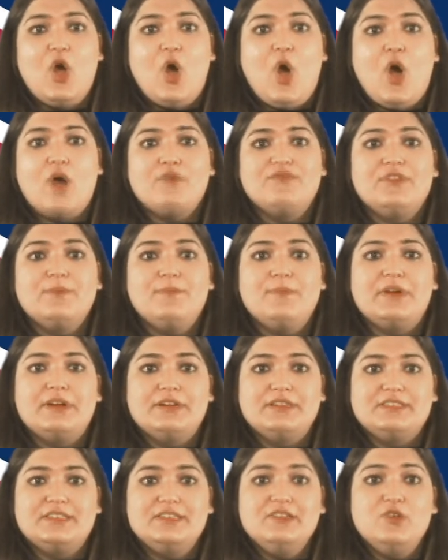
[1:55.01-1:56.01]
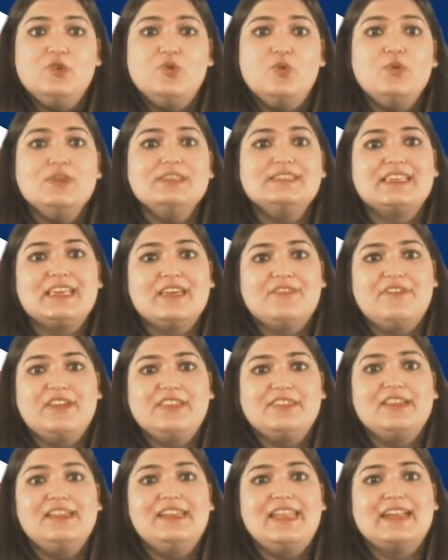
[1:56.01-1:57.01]
of the person who is giving
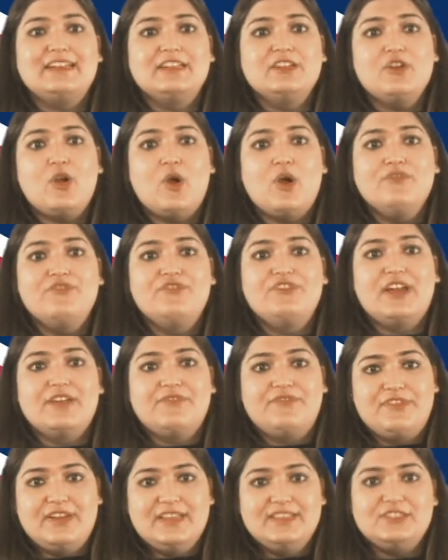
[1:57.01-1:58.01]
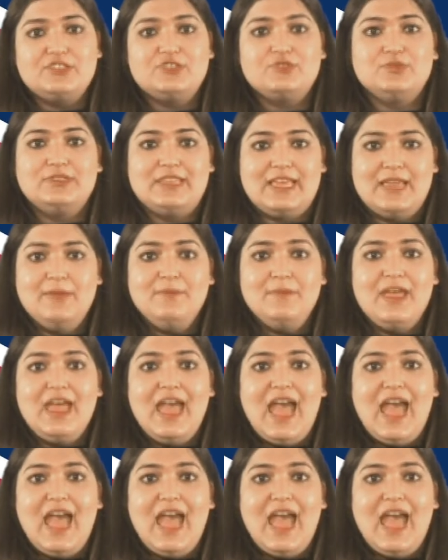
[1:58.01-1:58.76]
the letter of reference to them,